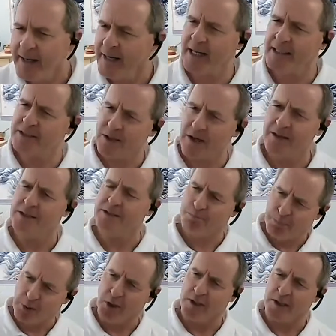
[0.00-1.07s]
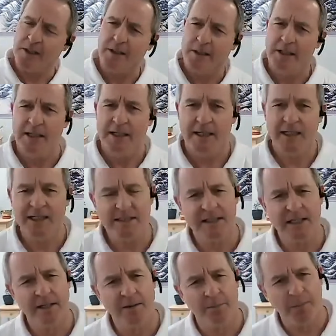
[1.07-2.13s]
And I saw this book, and it
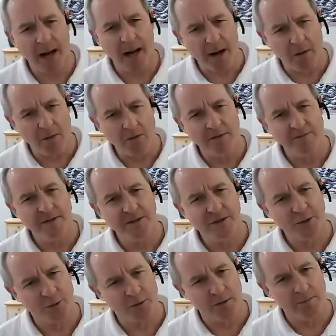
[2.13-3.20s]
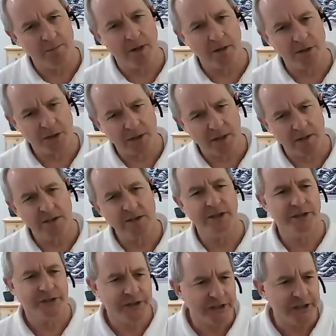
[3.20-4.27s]
said The Power of Internal Martial Arts
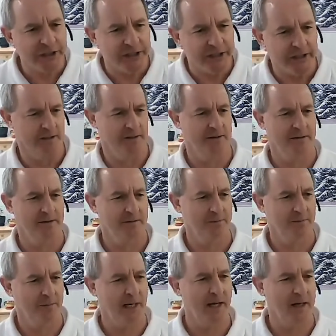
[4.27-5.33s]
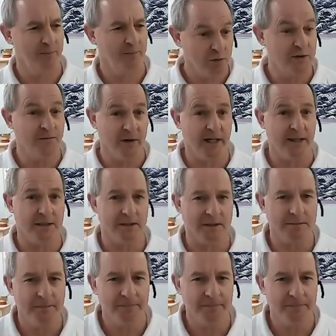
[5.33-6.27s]
in Chi by Bruce Francis.